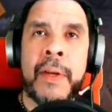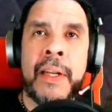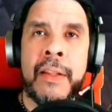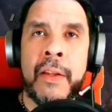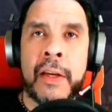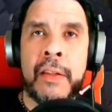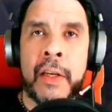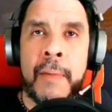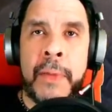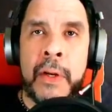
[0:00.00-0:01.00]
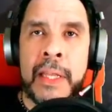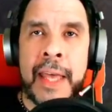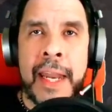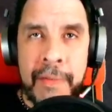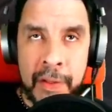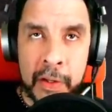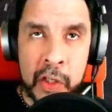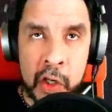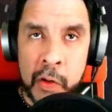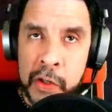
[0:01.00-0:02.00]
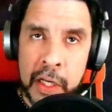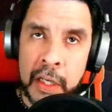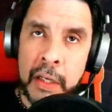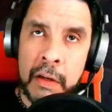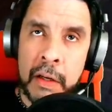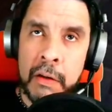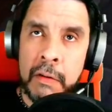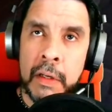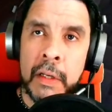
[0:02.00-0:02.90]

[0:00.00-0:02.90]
And then look up there. That even looks churchy, you know?